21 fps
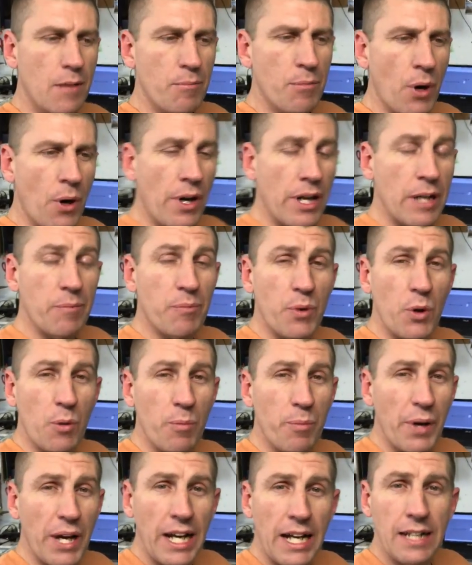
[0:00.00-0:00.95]
Burning
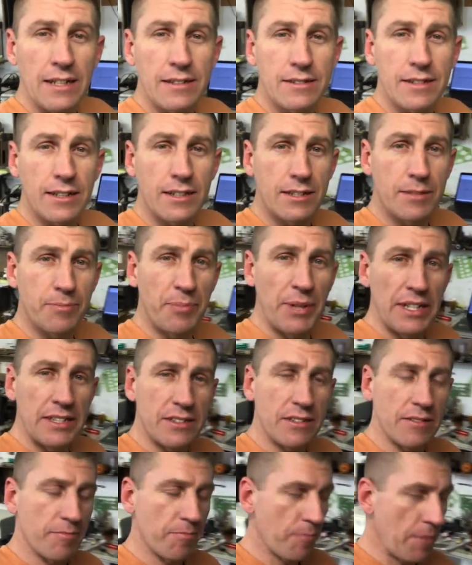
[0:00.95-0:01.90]
propane is
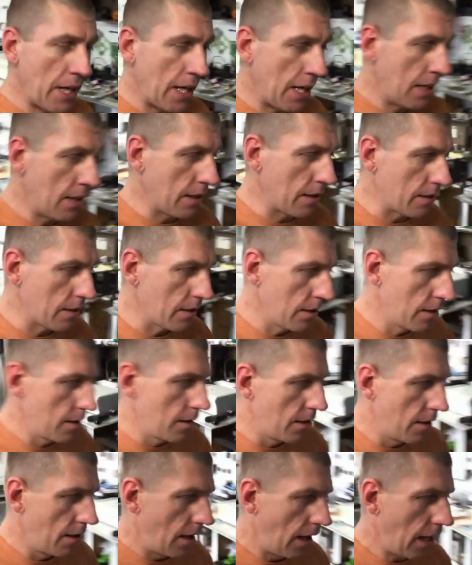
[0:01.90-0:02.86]
expensive, man, and
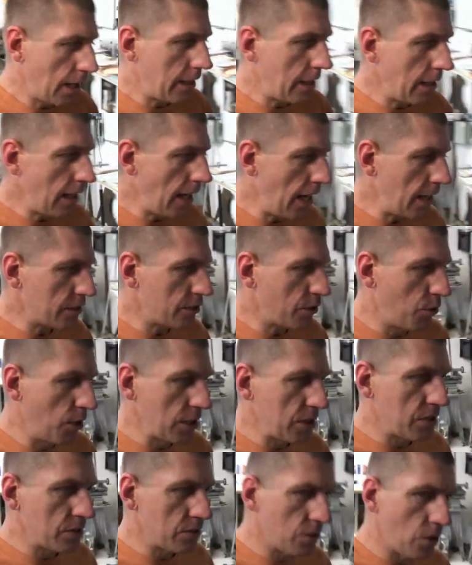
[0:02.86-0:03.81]
I get asked
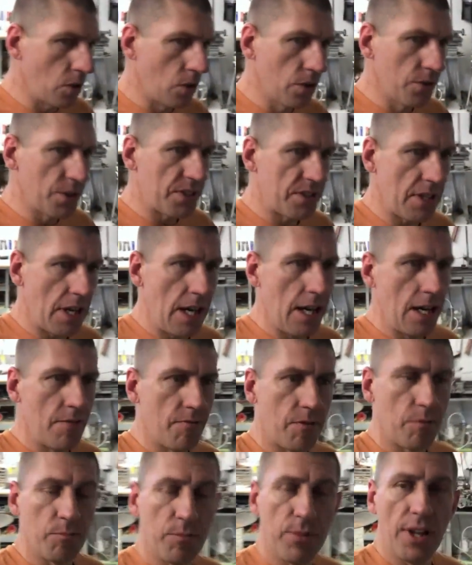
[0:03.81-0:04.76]
questions all the time
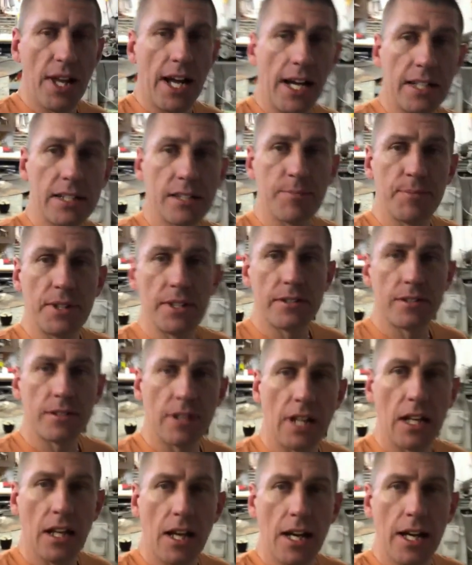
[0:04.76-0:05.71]
from blacksmiths
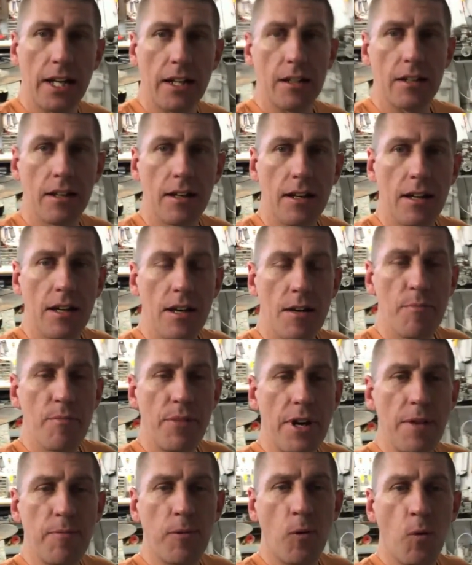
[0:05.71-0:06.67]
and the like,
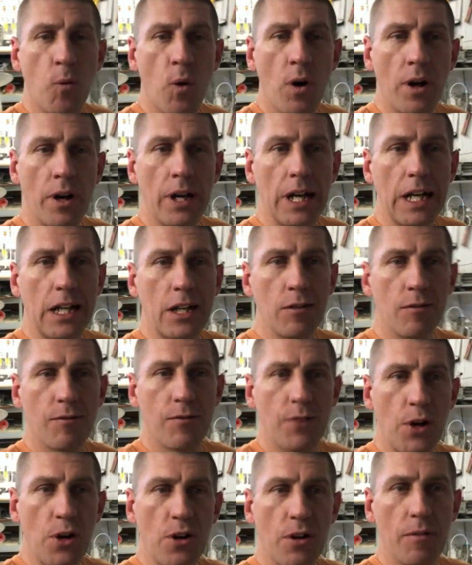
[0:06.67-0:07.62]
people wanting to
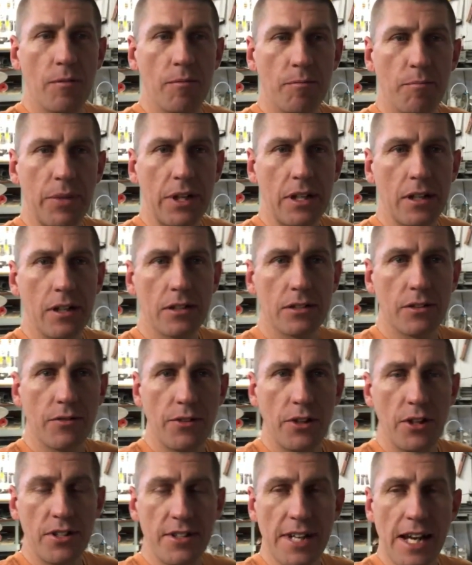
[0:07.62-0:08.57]
convert because
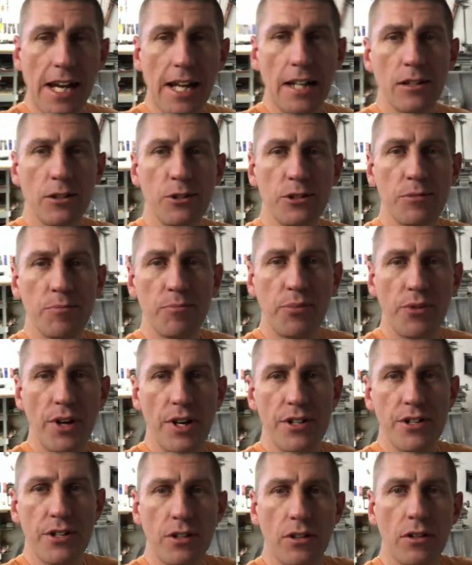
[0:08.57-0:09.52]
of their tank losing
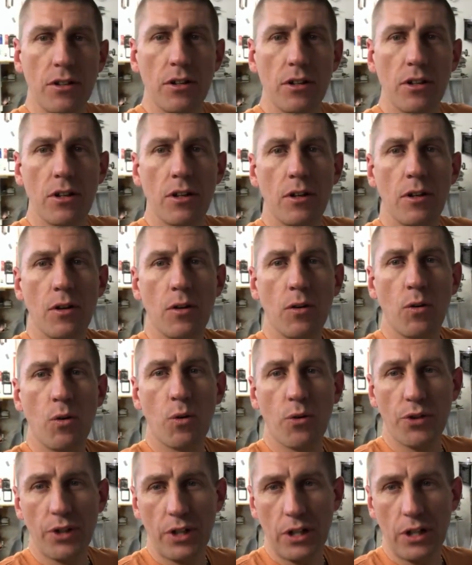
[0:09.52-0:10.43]
pressure or